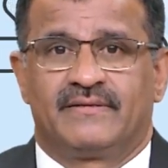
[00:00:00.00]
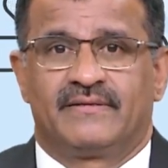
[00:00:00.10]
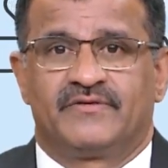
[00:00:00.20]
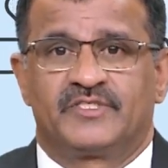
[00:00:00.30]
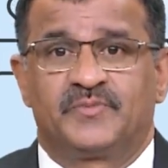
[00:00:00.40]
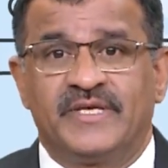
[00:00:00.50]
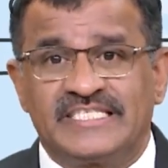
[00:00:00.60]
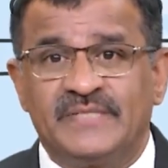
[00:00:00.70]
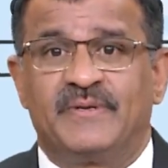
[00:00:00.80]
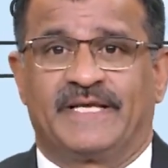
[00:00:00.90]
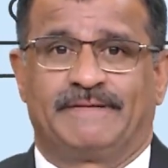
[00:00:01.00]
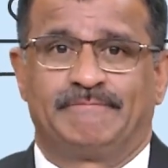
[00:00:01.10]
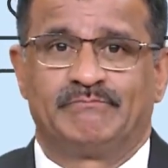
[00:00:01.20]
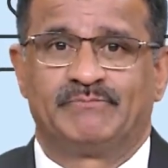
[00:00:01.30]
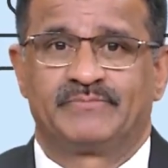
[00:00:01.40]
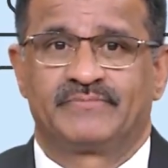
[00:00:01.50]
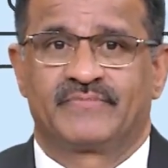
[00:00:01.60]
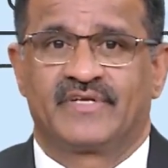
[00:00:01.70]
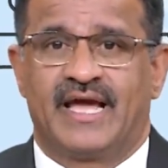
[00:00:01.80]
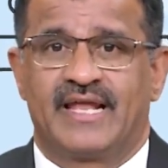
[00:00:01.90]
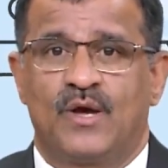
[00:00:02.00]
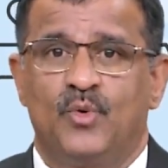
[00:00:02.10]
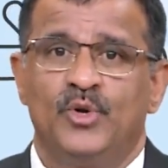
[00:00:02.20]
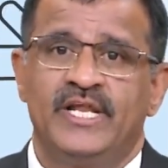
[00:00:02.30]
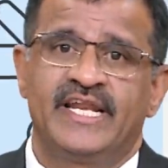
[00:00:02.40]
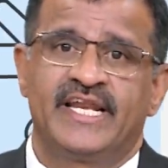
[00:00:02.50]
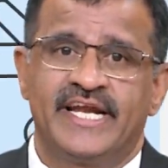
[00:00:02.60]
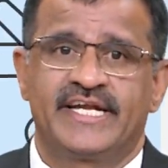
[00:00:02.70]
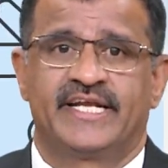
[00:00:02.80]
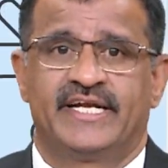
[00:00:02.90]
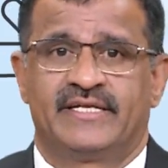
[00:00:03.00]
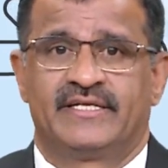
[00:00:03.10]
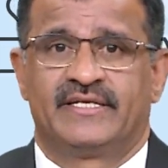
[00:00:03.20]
specific, now only related